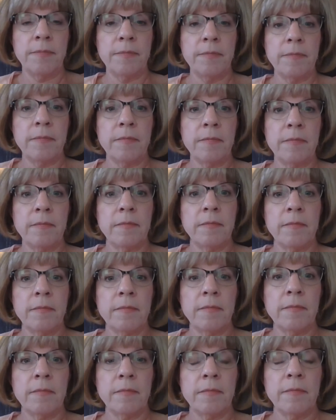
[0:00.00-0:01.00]

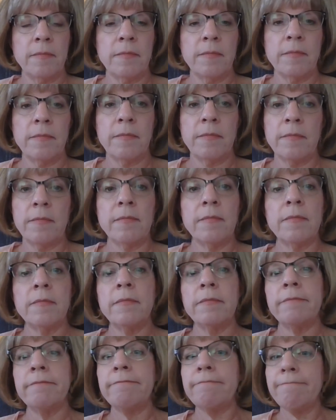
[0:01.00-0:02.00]

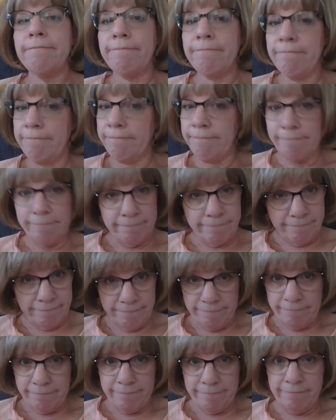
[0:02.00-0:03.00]

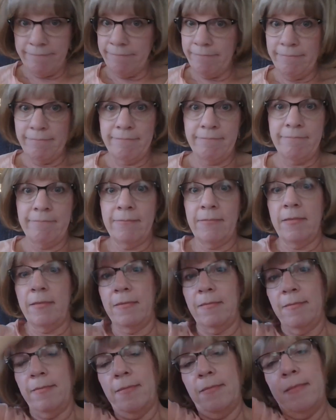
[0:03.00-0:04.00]

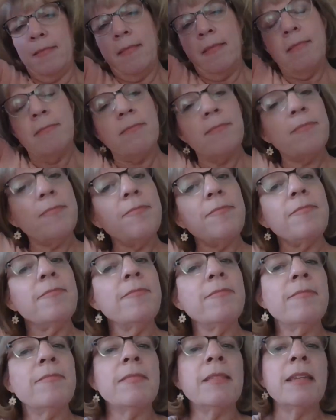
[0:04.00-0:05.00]

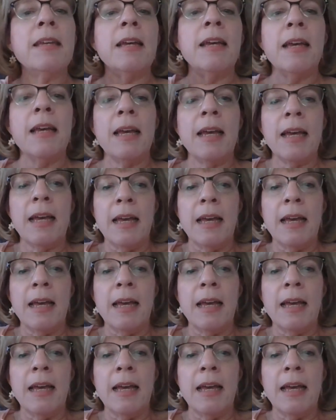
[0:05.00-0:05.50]
Nothing is said.